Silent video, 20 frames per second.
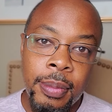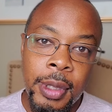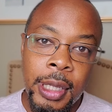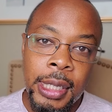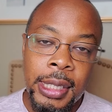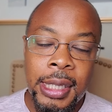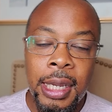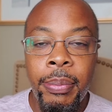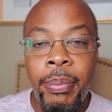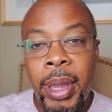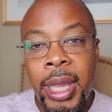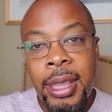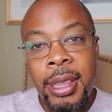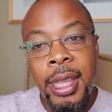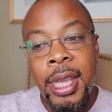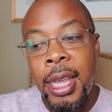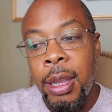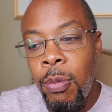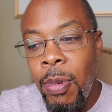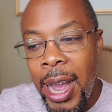Some men
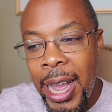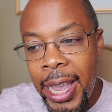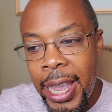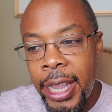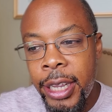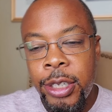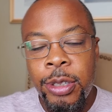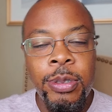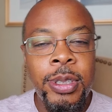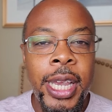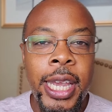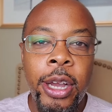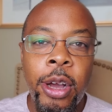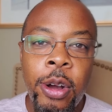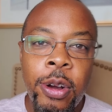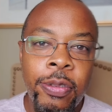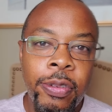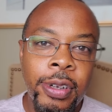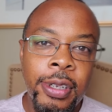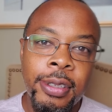think, why can't you take
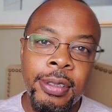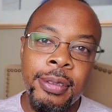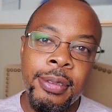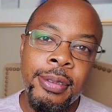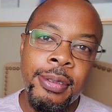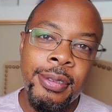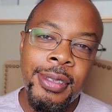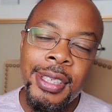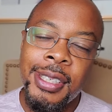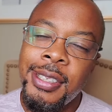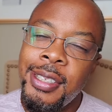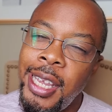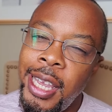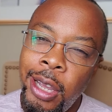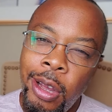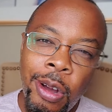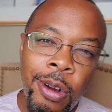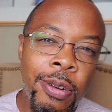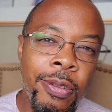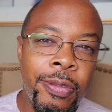over? Just
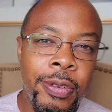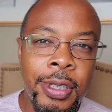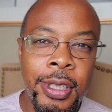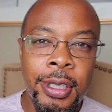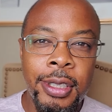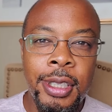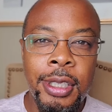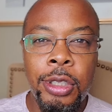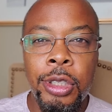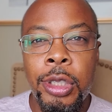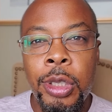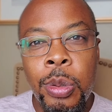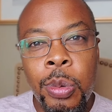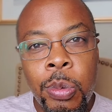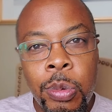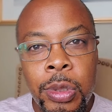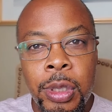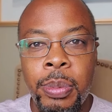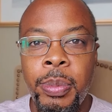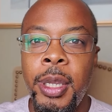take over. Just
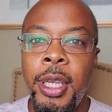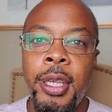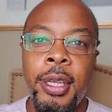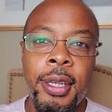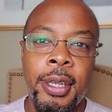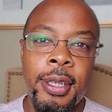use me.